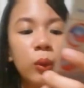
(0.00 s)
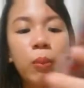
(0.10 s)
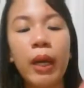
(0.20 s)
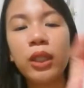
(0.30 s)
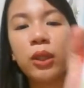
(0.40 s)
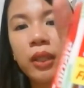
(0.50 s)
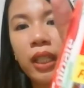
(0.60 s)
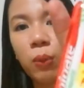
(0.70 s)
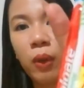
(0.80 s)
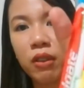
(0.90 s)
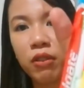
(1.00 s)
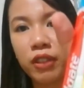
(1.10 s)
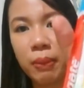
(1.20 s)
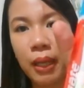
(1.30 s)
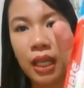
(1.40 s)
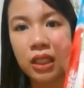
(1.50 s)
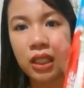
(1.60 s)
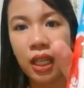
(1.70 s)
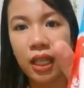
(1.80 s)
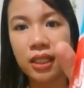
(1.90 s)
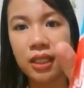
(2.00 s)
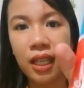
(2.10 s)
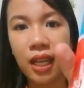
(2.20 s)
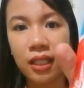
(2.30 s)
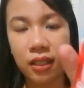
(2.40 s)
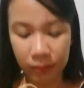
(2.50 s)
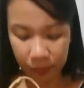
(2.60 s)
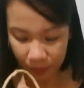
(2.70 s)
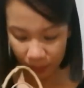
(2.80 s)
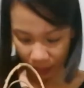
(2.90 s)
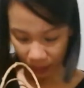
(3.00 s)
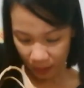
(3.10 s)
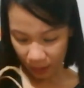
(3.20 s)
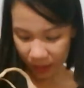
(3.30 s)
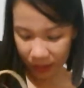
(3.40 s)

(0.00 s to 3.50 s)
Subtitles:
Buy 2 get 1 free pala siya guys. Yan. And